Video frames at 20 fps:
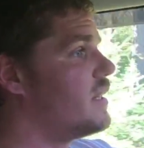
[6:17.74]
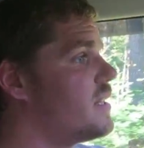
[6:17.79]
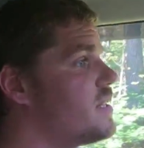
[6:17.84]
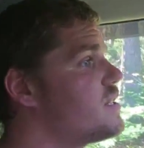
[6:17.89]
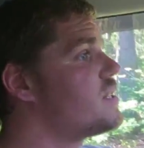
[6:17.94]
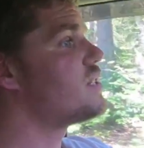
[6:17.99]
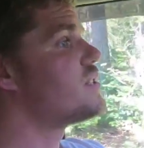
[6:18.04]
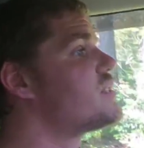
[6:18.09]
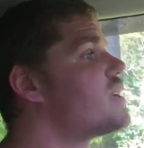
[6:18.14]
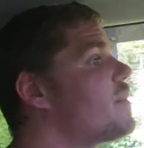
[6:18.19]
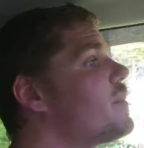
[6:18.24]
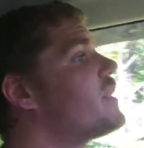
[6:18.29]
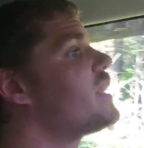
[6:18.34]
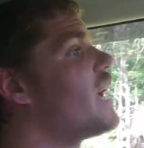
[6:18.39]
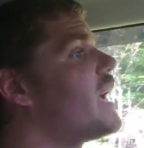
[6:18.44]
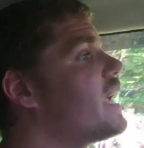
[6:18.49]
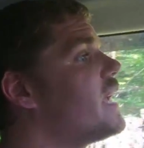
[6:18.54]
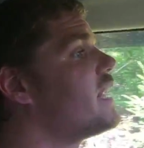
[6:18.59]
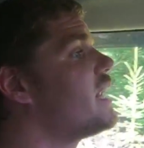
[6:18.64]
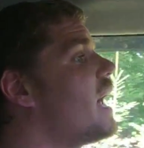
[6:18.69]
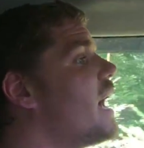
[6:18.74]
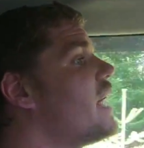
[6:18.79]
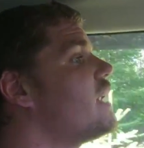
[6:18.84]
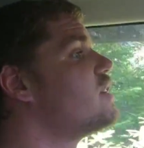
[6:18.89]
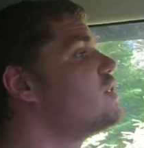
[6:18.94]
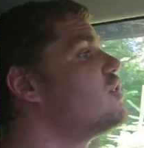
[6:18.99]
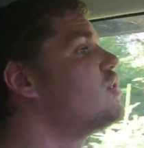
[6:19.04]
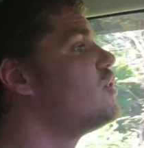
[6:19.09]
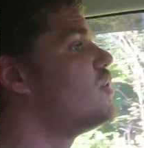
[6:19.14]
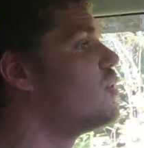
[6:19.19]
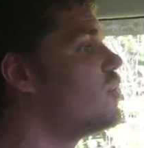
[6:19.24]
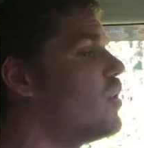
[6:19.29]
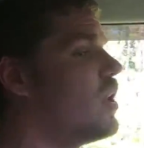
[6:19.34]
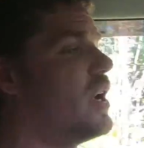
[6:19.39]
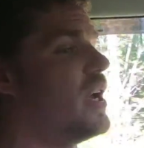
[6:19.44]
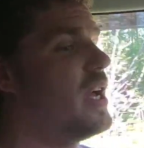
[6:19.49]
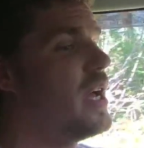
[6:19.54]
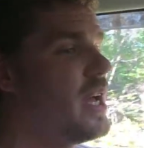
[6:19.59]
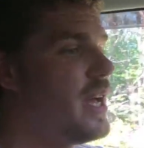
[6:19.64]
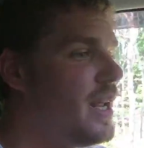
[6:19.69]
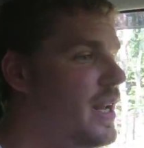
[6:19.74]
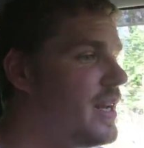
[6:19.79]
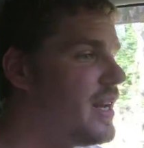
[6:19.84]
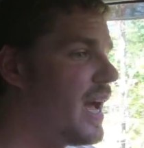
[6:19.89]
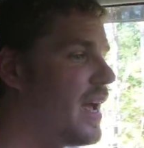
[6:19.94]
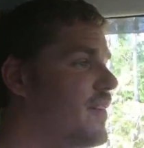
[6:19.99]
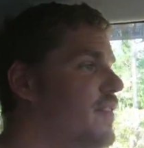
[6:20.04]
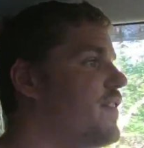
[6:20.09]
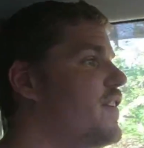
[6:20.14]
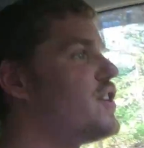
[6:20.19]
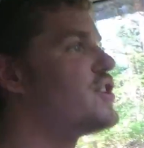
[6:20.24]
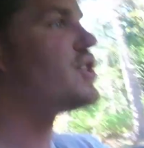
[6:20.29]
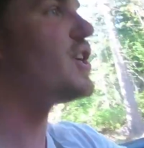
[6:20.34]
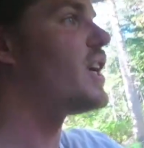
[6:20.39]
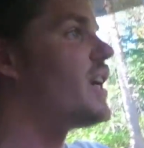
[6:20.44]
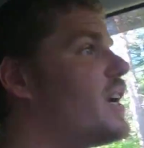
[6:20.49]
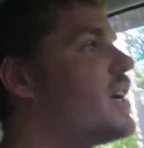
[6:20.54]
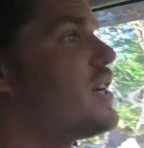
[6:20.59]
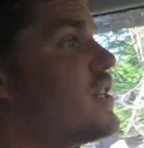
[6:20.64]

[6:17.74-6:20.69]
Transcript: This is something I cannot do night fishing